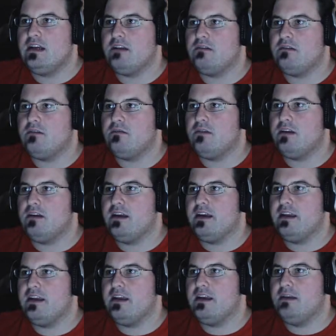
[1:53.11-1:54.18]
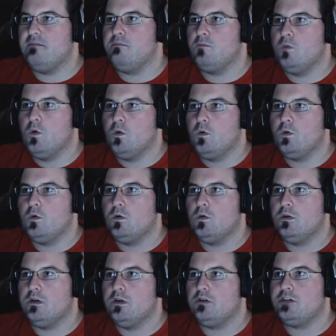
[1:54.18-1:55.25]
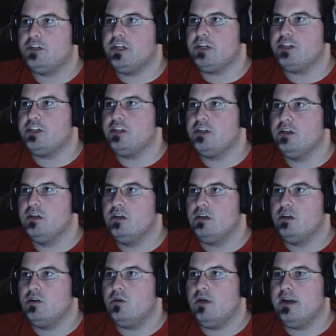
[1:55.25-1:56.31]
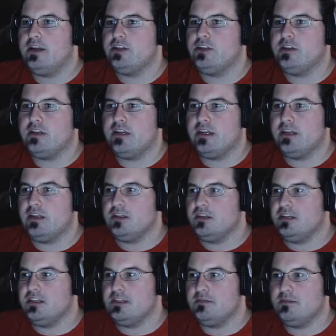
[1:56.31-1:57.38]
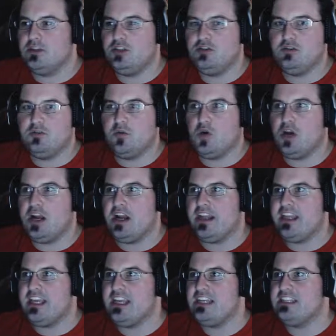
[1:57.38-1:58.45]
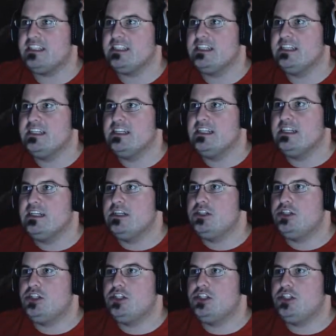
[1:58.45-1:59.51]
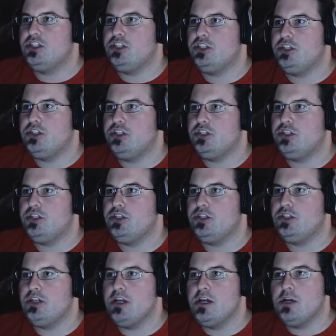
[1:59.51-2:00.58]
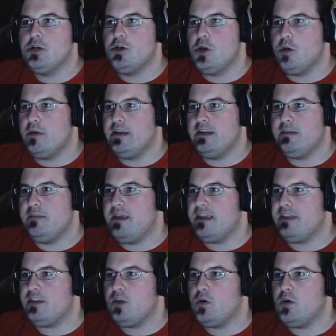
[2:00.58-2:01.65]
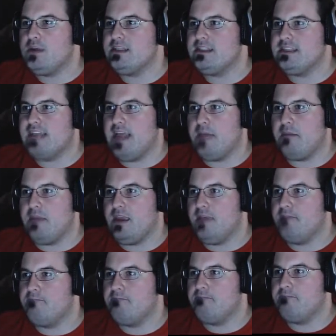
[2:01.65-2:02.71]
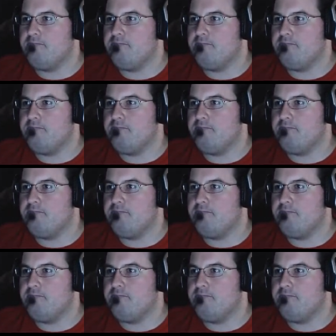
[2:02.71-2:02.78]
I don't know where I am. Oh no, shush. Quiet your thing. Looks like something used to pour out of these. Shh. No need to make the noises at me.